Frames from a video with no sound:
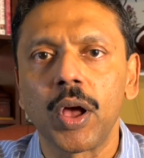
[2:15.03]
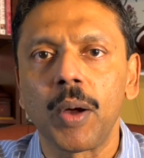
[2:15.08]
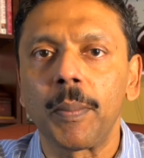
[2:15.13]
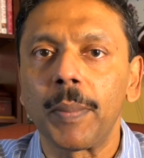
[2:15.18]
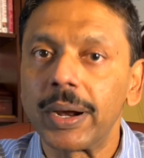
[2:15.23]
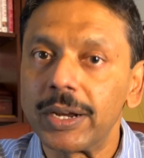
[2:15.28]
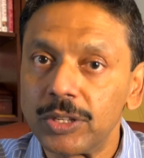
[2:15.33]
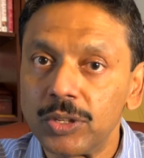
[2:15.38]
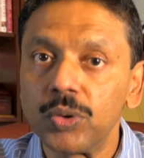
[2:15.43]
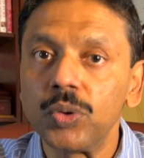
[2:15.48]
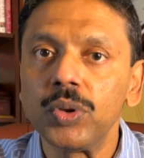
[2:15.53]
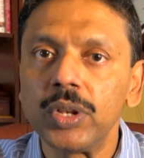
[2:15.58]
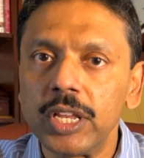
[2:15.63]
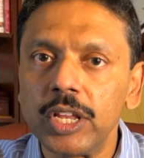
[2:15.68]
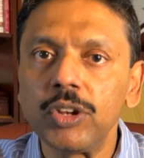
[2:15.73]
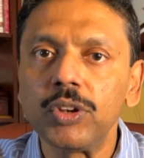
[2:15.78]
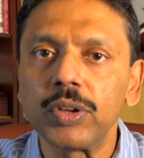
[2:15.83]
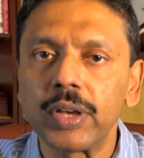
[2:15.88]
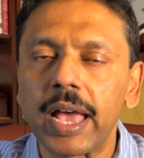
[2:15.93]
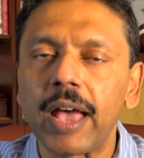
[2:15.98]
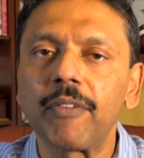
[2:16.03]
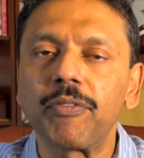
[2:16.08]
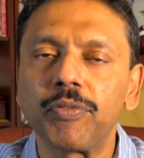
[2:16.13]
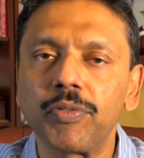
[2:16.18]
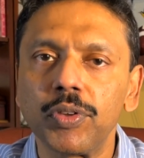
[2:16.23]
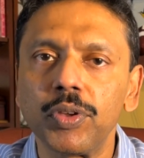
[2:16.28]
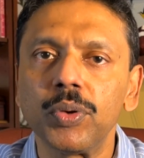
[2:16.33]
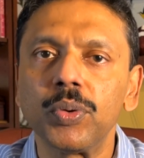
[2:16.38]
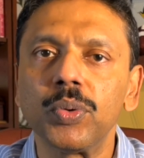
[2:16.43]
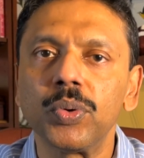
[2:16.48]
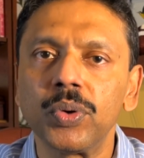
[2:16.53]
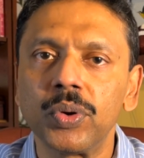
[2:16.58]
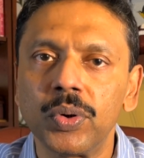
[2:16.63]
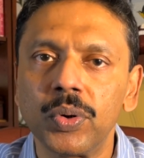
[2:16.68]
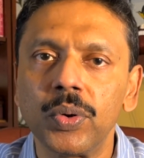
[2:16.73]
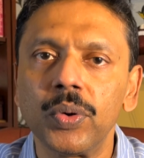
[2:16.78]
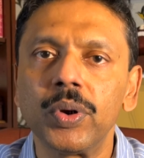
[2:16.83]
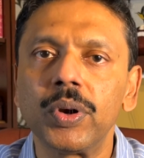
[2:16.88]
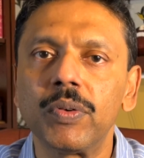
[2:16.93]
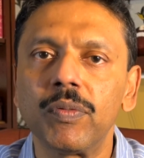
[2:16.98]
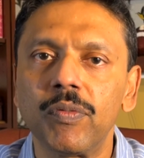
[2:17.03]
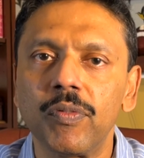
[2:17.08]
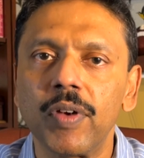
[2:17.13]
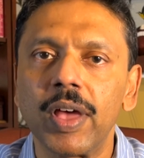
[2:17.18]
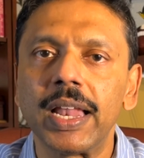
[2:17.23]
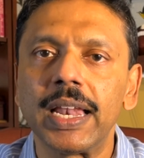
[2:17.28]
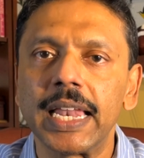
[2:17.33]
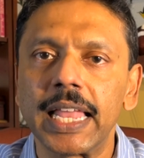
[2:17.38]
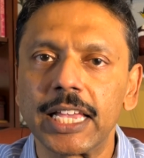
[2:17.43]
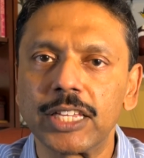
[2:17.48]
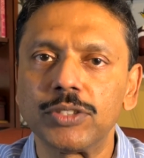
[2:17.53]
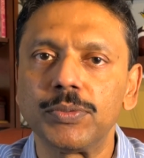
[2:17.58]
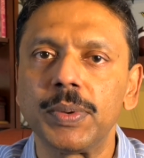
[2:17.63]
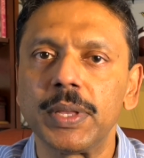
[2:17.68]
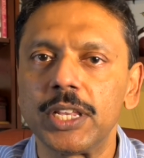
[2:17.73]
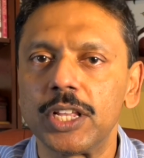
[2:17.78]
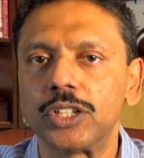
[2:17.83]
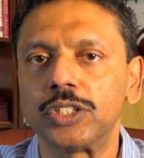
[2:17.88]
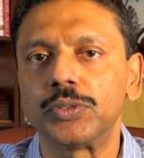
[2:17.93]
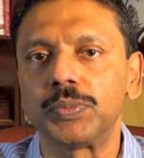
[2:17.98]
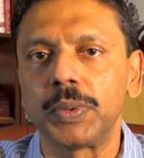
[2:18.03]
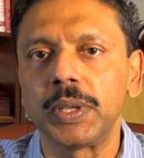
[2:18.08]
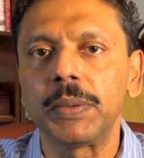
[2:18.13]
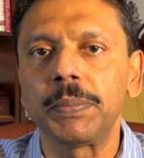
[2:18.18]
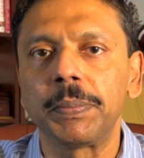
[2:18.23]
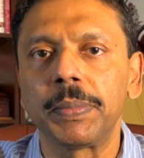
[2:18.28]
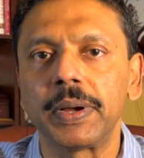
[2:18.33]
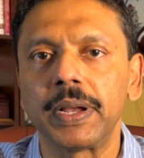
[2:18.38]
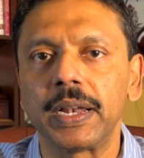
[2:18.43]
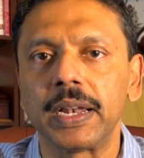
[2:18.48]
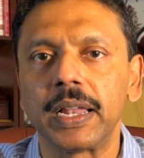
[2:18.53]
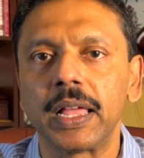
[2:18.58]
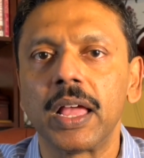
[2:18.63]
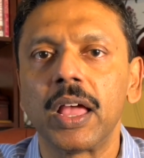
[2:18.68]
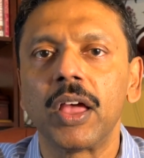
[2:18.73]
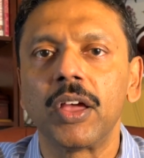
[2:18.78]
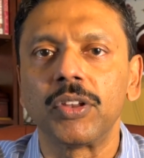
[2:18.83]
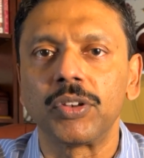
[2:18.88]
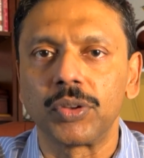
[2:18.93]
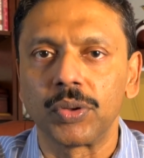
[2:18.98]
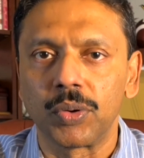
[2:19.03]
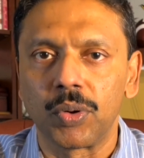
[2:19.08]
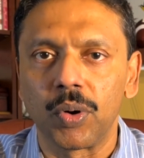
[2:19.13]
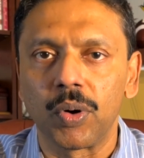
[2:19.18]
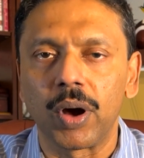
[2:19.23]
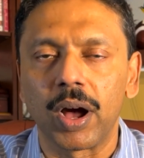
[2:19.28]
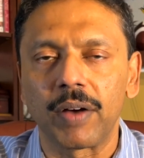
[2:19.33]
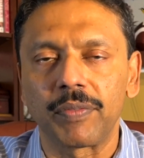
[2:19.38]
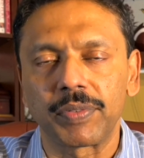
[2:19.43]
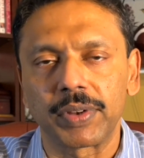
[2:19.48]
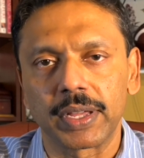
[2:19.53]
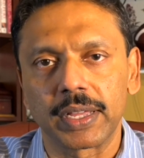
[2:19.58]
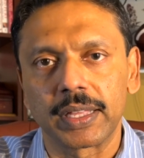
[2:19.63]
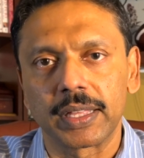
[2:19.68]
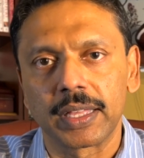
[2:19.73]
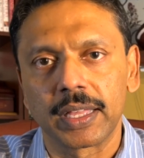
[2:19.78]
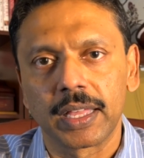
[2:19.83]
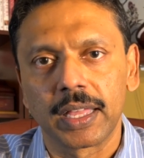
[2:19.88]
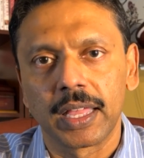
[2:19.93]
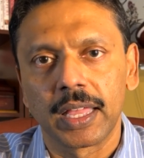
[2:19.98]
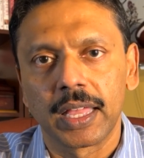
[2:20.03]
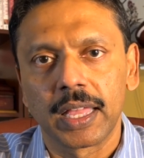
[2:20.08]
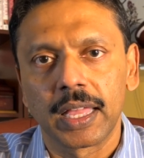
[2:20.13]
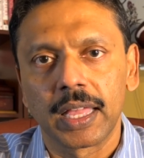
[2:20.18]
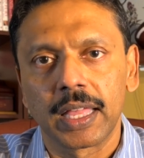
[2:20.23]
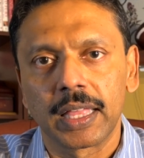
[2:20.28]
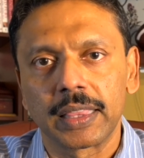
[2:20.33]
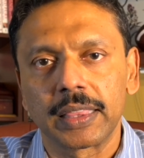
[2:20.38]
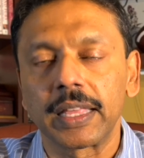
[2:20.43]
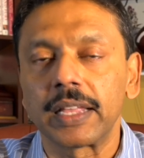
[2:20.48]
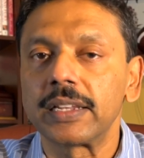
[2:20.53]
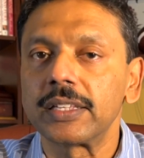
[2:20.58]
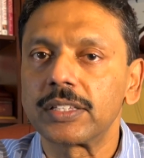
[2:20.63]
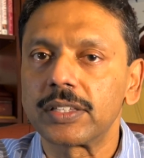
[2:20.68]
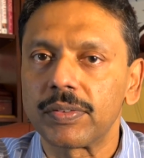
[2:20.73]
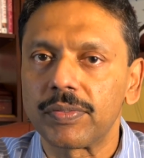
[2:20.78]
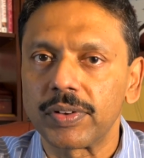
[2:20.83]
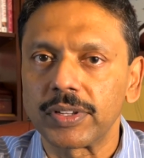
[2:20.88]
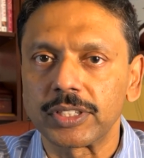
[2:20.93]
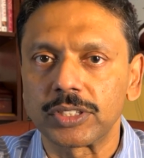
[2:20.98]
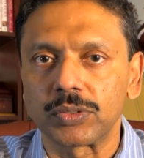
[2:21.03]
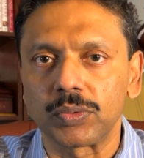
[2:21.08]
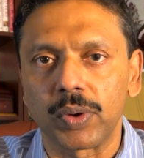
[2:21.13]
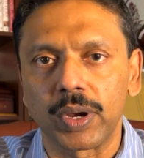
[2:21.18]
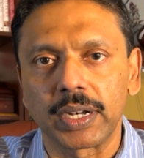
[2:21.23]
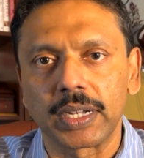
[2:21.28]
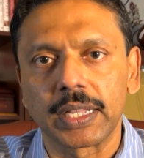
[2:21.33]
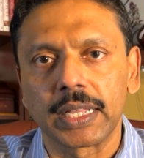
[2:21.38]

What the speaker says: but you need to have few good, well-experienced people to go after. That is the first one.